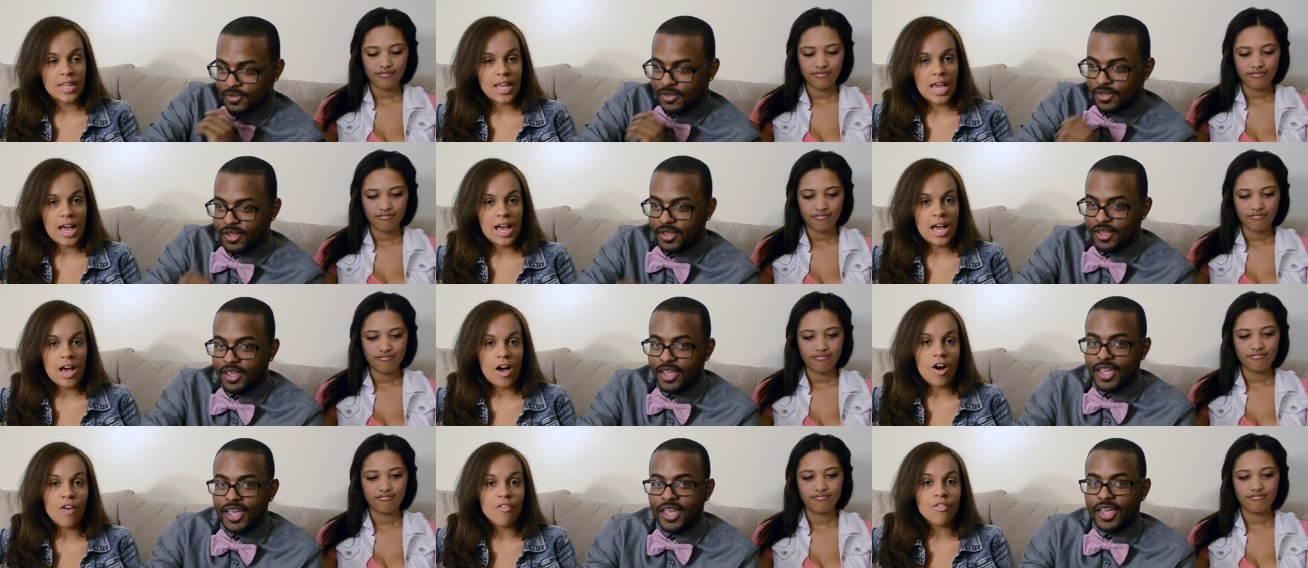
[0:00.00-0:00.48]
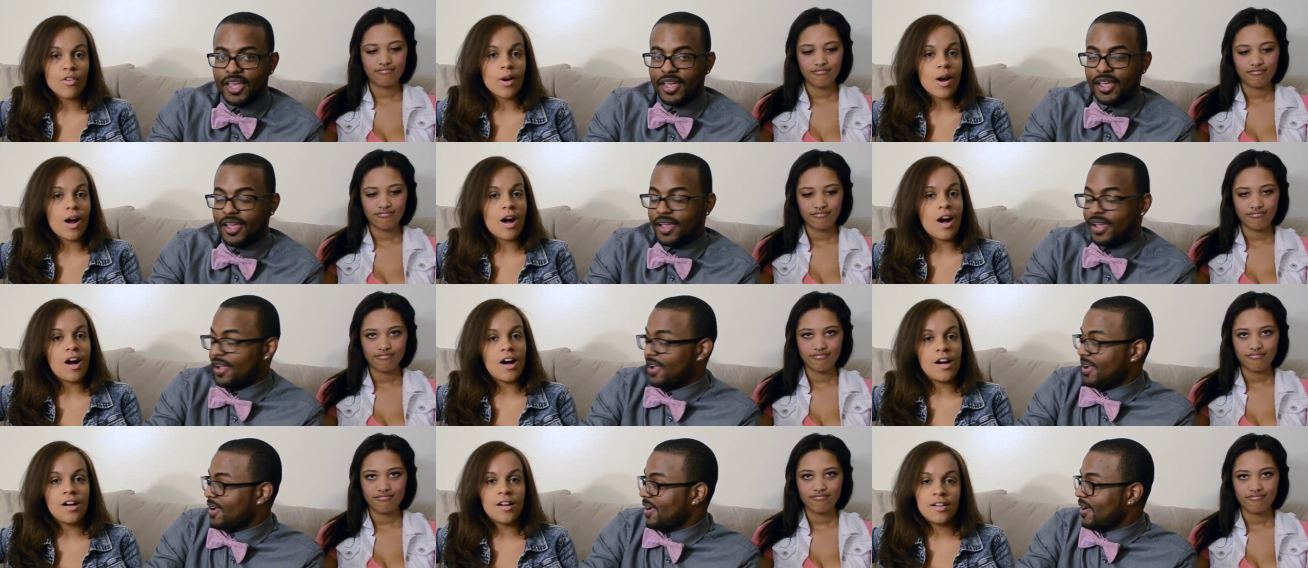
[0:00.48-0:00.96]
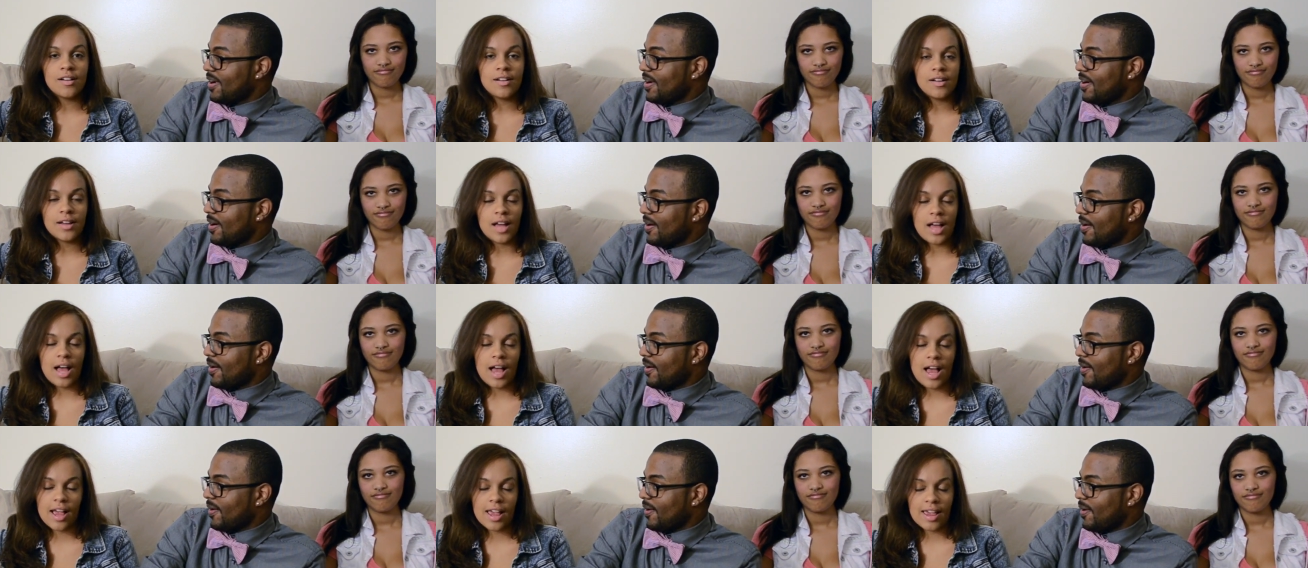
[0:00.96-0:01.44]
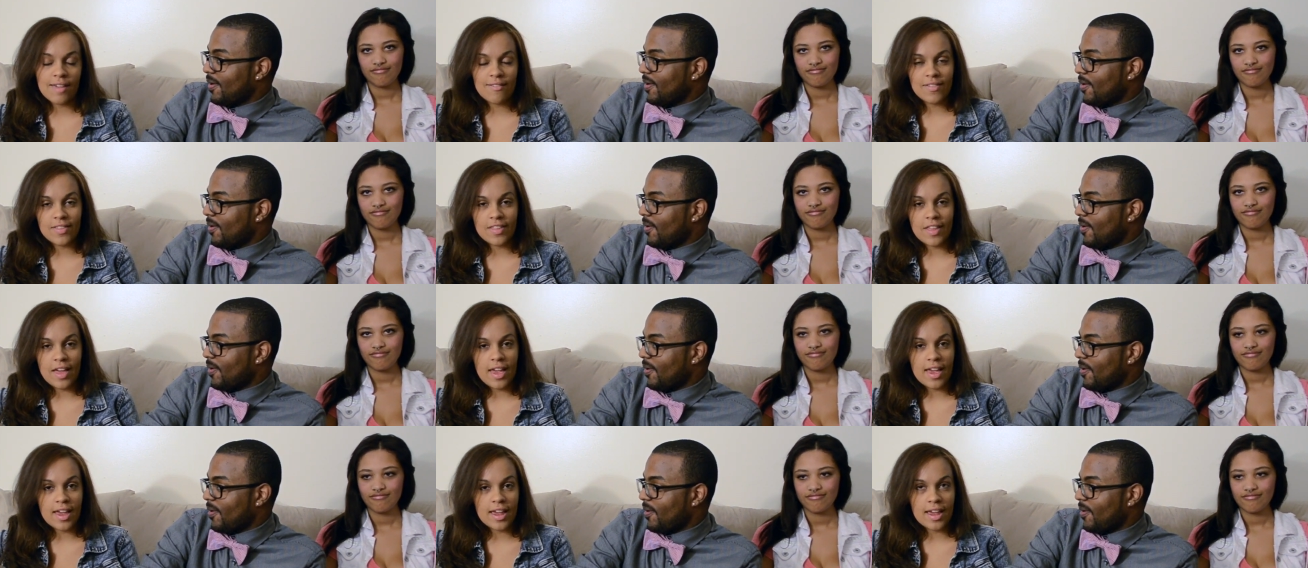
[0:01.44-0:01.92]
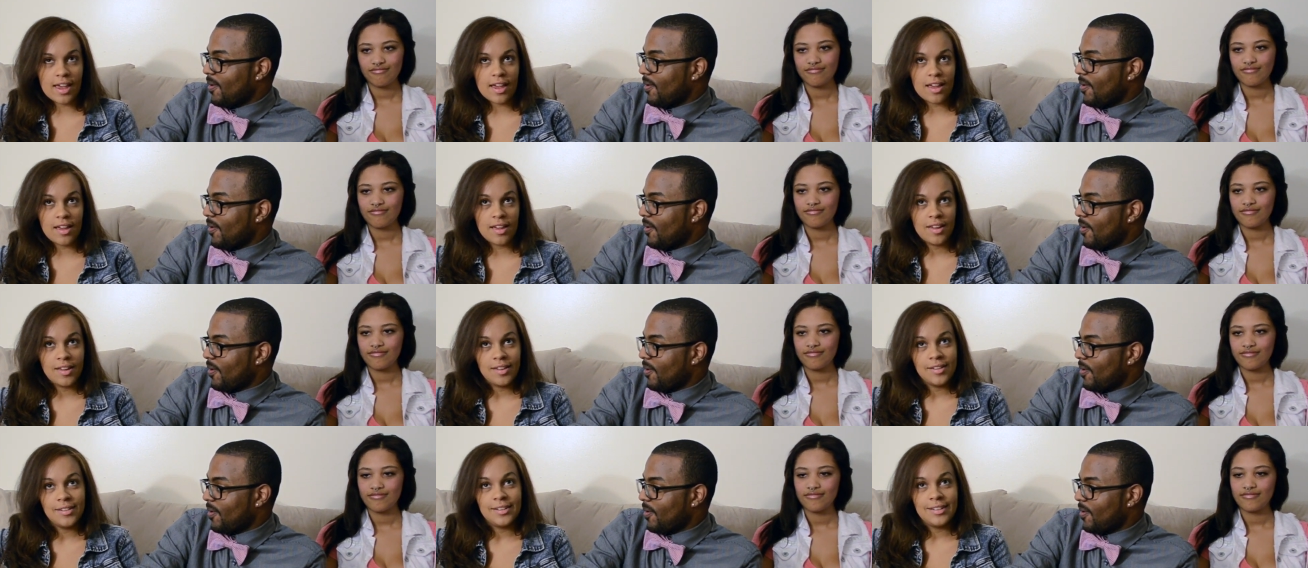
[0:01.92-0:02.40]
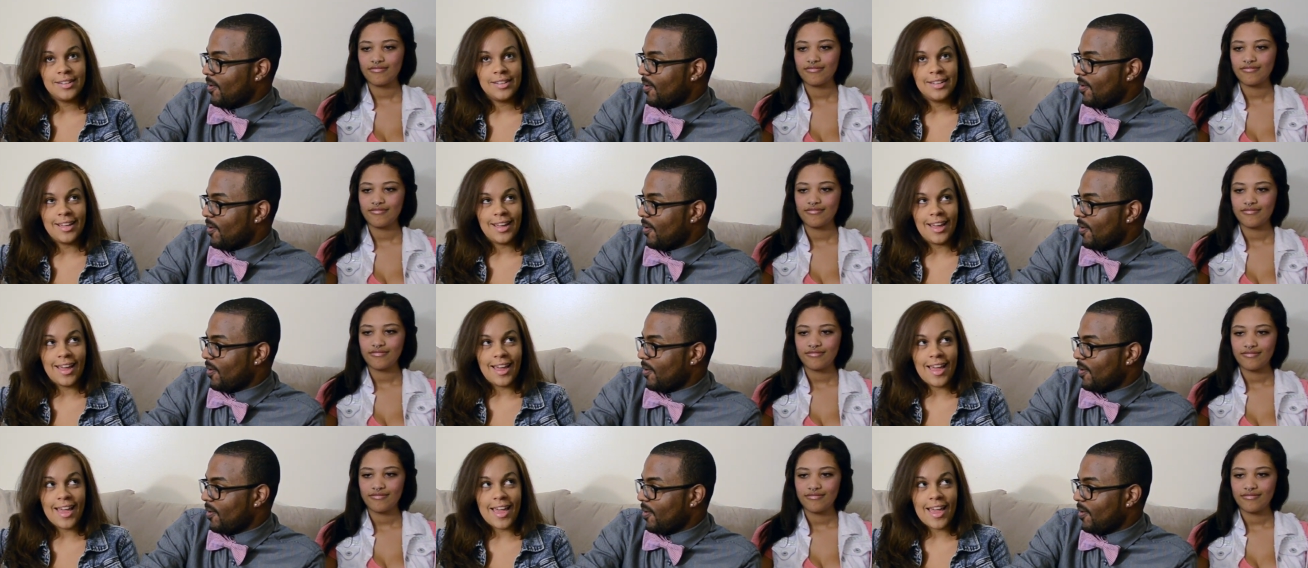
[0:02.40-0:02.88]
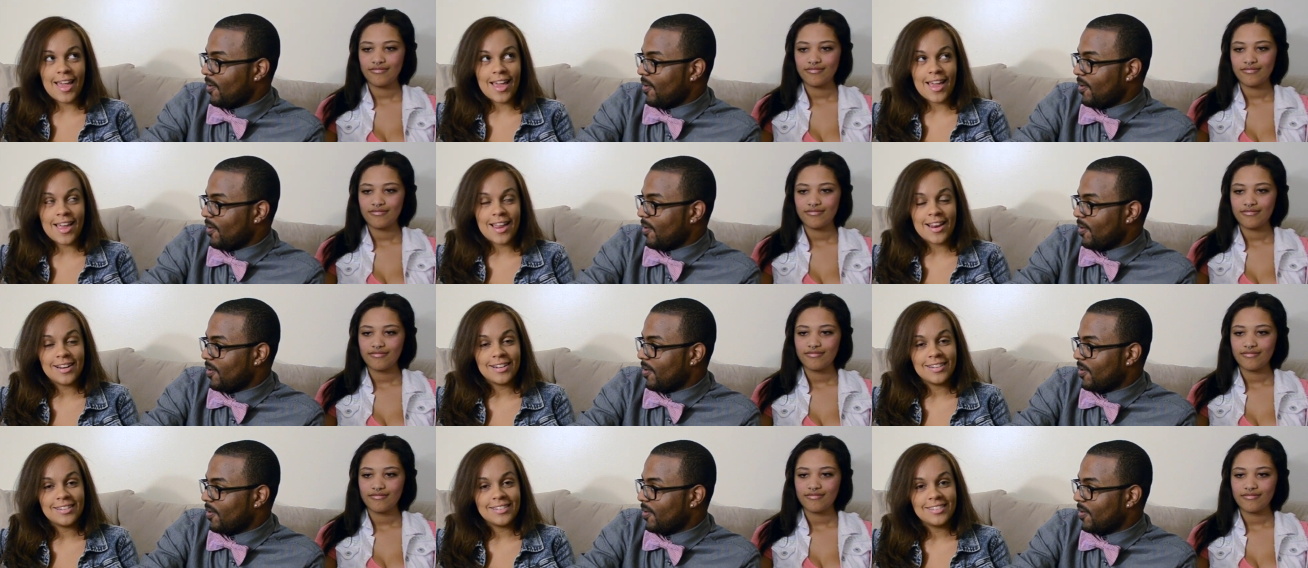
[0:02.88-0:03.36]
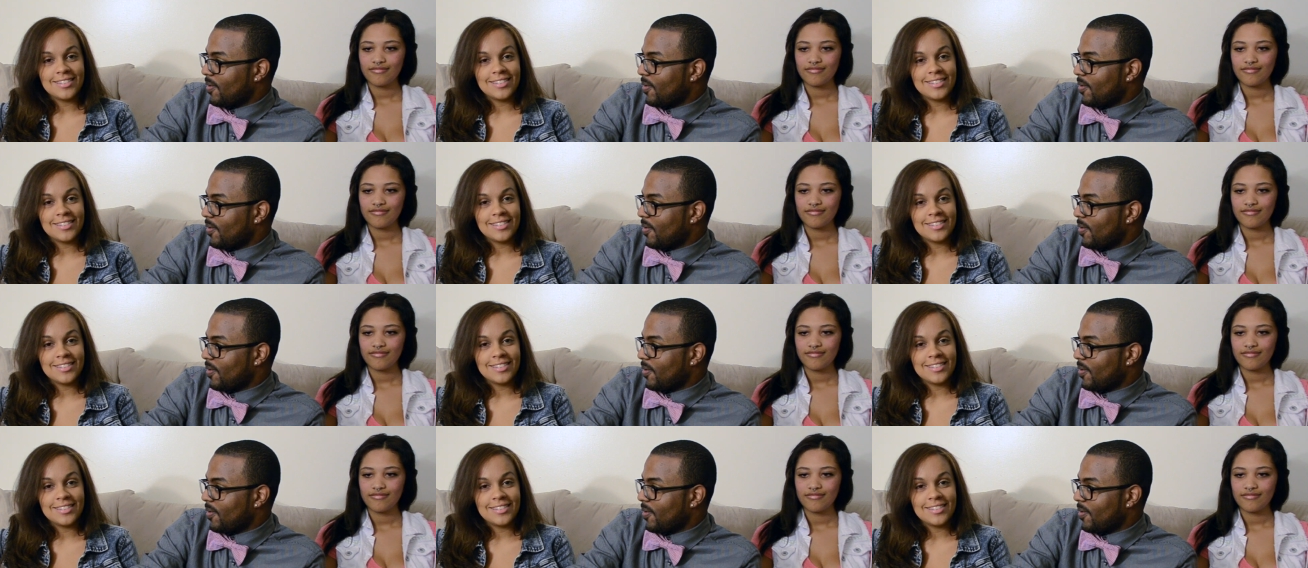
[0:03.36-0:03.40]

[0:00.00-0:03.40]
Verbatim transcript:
Speaker 1: okay. overall, I give it like an eight.